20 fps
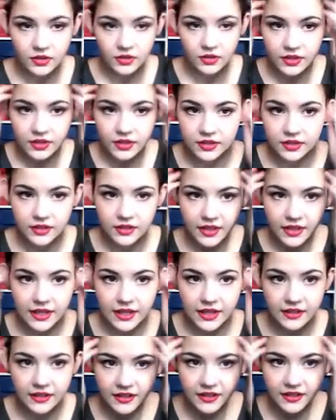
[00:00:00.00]
can
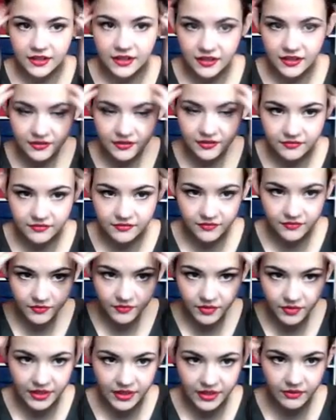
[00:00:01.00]
again like
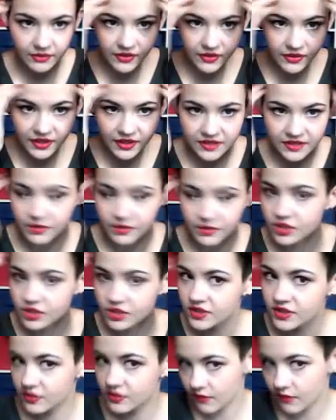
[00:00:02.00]
play with it as much
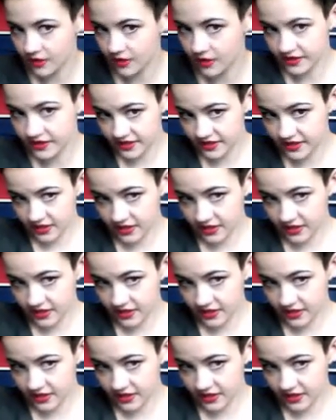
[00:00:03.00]
as you want.